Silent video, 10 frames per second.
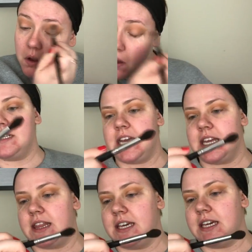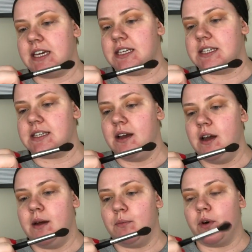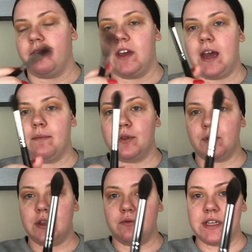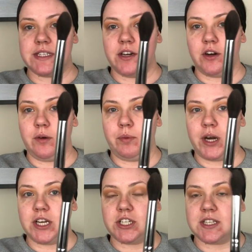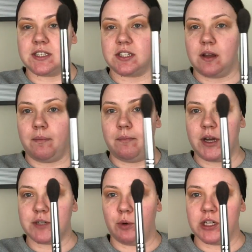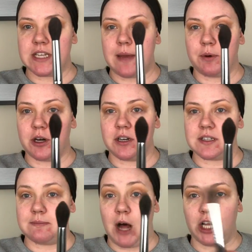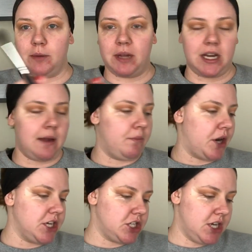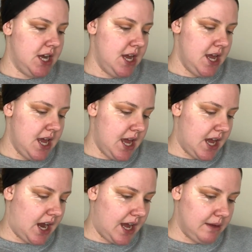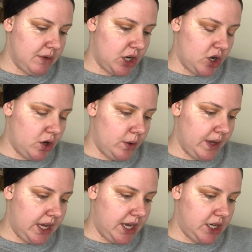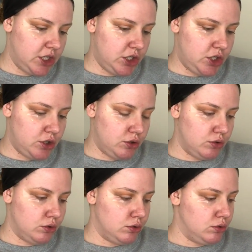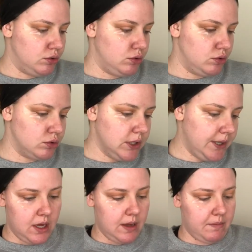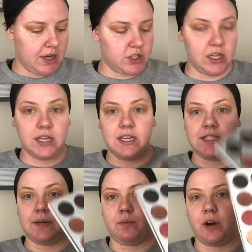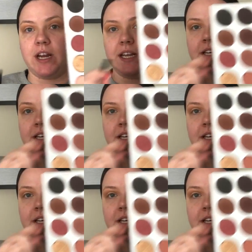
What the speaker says: Now I'm gonna take this Morphe M330 brush. It's a much more tapered, smaller blending brush. And I am gonna go into, I'm actually gonna dip right